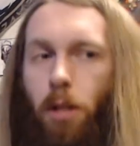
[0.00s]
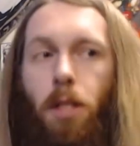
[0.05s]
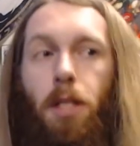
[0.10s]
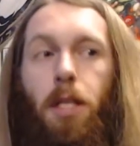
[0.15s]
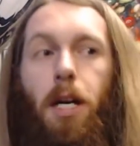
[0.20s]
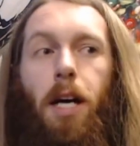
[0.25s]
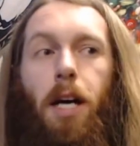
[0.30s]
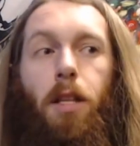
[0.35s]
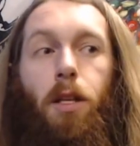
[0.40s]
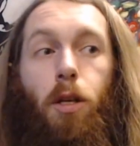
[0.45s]

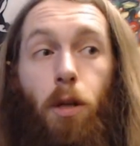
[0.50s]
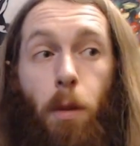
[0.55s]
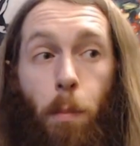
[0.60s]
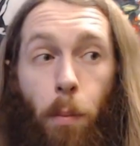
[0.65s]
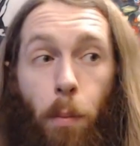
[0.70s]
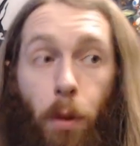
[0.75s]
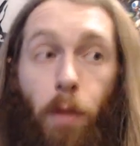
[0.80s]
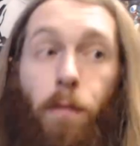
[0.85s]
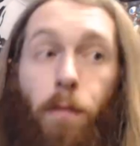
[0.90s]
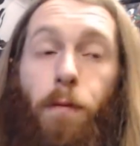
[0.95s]
dock that you can
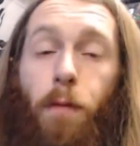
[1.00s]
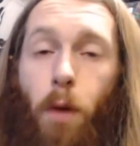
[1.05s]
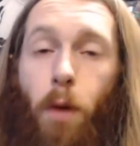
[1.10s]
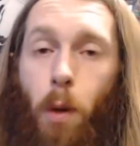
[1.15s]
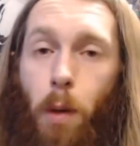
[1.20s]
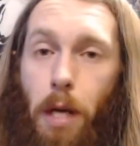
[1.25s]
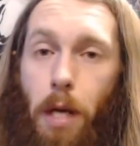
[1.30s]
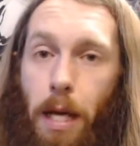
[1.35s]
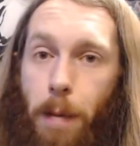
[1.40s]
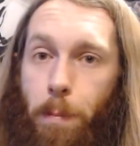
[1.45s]
put your
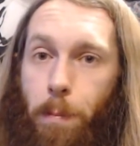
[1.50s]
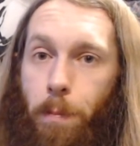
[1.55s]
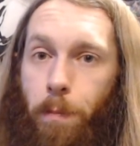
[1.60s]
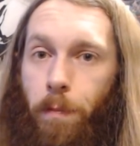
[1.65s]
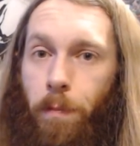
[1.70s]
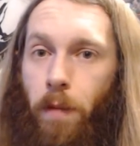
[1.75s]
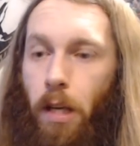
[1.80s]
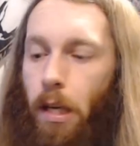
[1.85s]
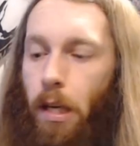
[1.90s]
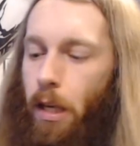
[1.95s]
phone in,
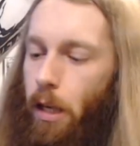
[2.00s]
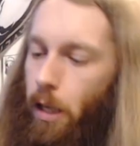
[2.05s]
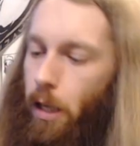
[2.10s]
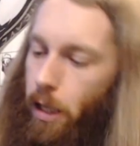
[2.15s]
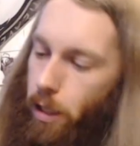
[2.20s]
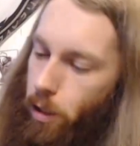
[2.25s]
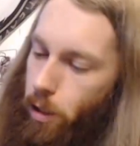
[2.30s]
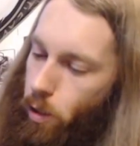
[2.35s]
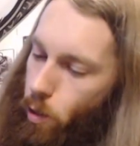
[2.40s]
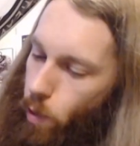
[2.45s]

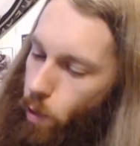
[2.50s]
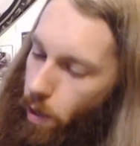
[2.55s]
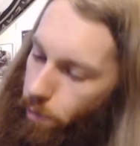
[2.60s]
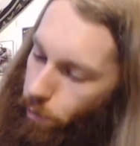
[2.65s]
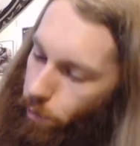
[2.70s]
and so you have your